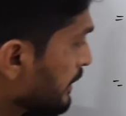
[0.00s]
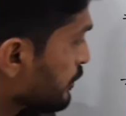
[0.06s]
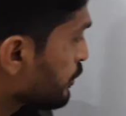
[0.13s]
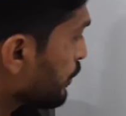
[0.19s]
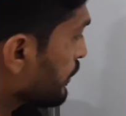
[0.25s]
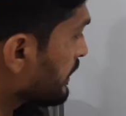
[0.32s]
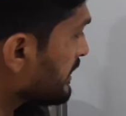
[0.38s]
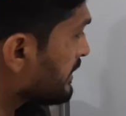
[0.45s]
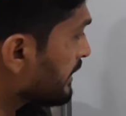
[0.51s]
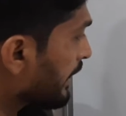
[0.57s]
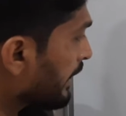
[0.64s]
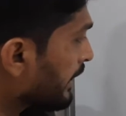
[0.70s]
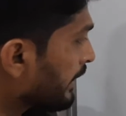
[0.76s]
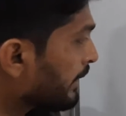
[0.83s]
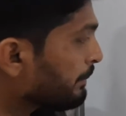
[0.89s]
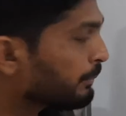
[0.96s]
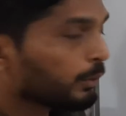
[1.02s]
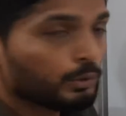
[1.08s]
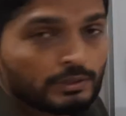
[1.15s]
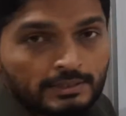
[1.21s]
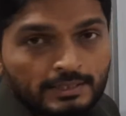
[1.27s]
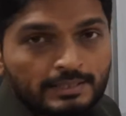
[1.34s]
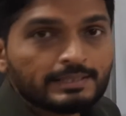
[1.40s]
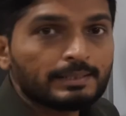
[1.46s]
So the second
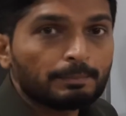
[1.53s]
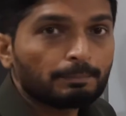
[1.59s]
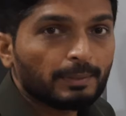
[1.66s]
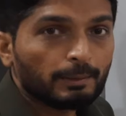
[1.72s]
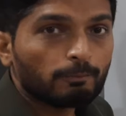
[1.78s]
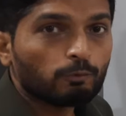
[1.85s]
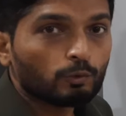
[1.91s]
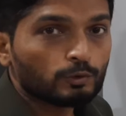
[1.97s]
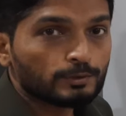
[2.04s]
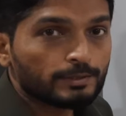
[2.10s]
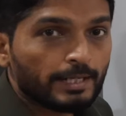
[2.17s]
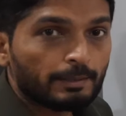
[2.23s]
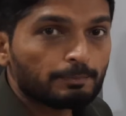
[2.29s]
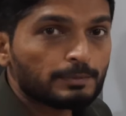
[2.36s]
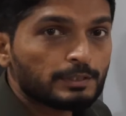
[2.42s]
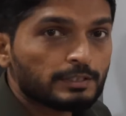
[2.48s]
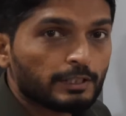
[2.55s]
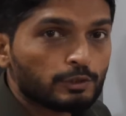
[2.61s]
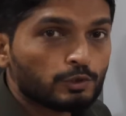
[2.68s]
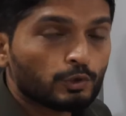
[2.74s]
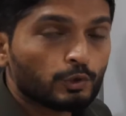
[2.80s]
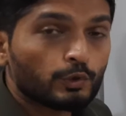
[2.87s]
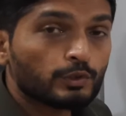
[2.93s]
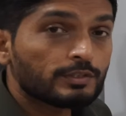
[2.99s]
pole is a simple pole, that means I
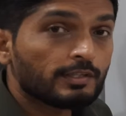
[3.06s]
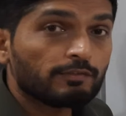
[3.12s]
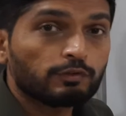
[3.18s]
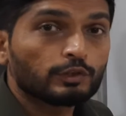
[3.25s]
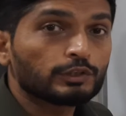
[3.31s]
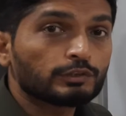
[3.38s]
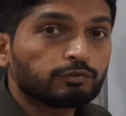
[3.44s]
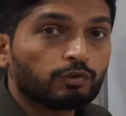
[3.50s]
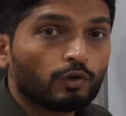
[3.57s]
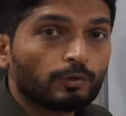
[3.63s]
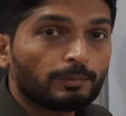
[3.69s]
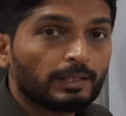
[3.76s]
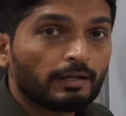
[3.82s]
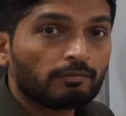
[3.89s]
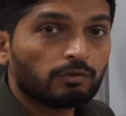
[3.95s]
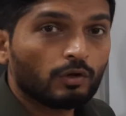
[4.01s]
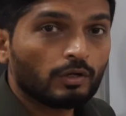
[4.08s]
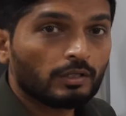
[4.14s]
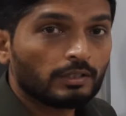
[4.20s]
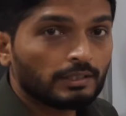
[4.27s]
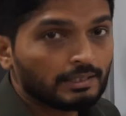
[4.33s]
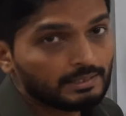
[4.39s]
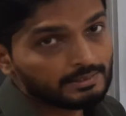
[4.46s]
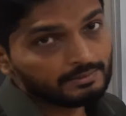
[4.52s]
should use the first formula for
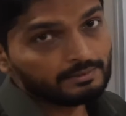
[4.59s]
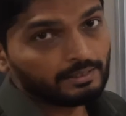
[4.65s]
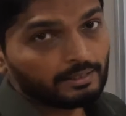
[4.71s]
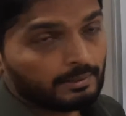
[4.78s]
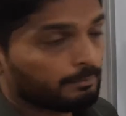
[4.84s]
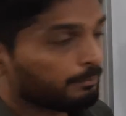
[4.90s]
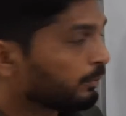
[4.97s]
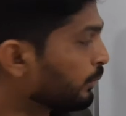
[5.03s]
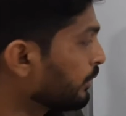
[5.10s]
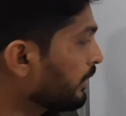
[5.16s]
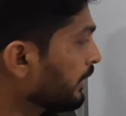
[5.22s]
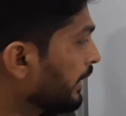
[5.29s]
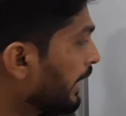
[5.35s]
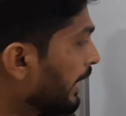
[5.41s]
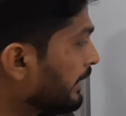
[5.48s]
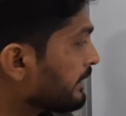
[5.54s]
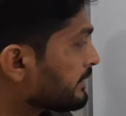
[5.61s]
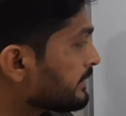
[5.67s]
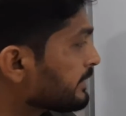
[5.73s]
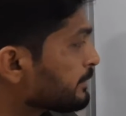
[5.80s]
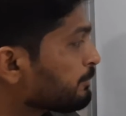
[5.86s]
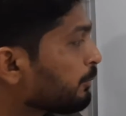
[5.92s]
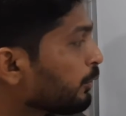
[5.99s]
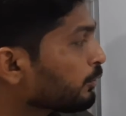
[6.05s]
second pole, and this
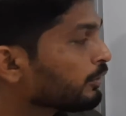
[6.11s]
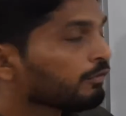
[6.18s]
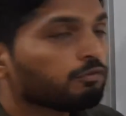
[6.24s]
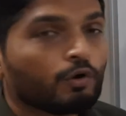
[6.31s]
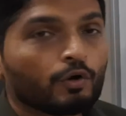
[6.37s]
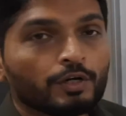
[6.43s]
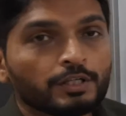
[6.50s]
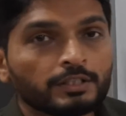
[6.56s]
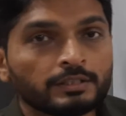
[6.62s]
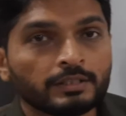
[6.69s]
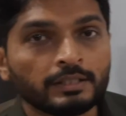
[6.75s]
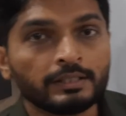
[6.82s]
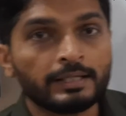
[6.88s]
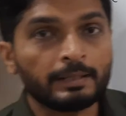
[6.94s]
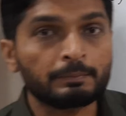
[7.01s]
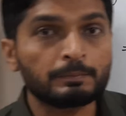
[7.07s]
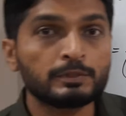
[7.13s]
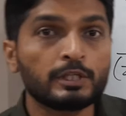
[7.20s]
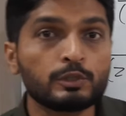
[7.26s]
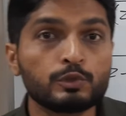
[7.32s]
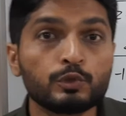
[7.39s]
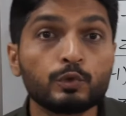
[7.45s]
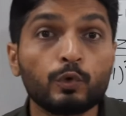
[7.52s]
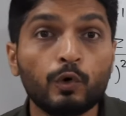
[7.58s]
is pole of order 3, that means
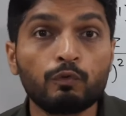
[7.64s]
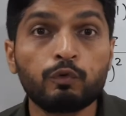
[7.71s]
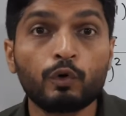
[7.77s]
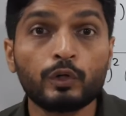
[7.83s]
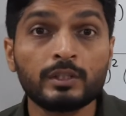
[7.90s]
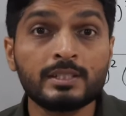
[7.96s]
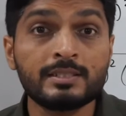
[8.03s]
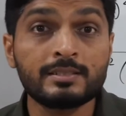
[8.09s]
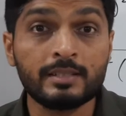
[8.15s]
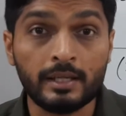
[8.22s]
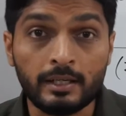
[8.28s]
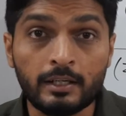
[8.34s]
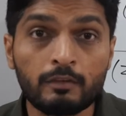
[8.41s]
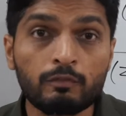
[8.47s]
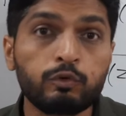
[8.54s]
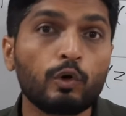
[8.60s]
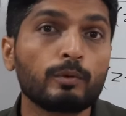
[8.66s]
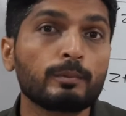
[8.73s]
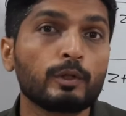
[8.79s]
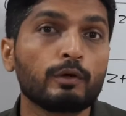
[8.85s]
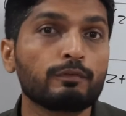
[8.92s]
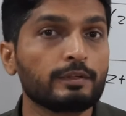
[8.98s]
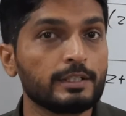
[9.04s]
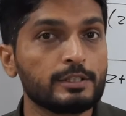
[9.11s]
I should go for the second
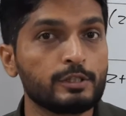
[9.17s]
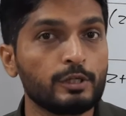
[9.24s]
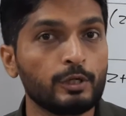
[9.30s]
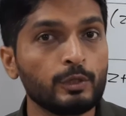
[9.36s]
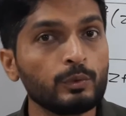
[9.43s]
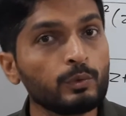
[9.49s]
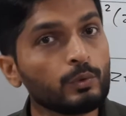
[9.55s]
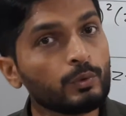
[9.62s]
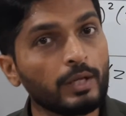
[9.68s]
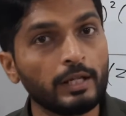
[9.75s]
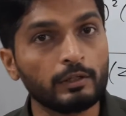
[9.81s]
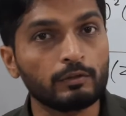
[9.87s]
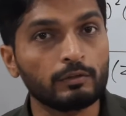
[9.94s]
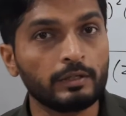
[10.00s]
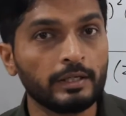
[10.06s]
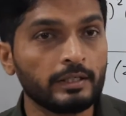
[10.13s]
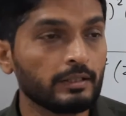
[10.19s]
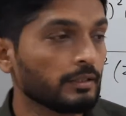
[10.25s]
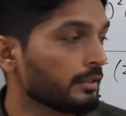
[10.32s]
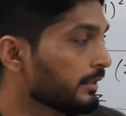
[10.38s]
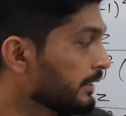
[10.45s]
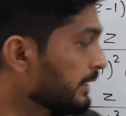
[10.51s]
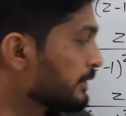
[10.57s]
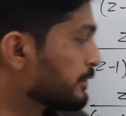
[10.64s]
formula of residue to calculate
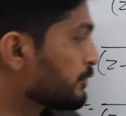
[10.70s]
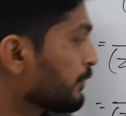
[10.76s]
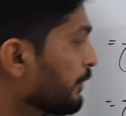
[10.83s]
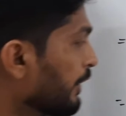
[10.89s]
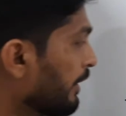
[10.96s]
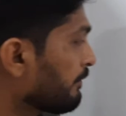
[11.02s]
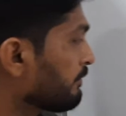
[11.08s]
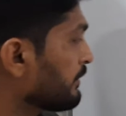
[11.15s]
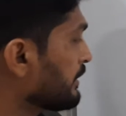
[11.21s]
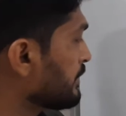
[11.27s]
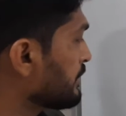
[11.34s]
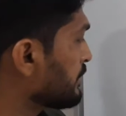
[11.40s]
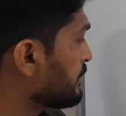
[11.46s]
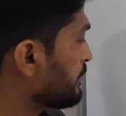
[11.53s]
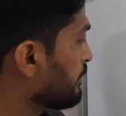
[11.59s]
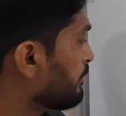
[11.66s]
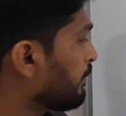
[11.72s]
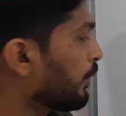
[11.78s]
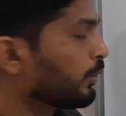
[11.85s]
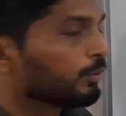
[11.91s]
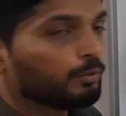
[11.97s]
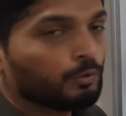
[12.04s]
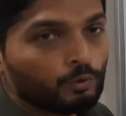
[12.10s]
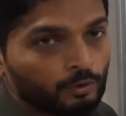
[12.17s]
residue of this pole.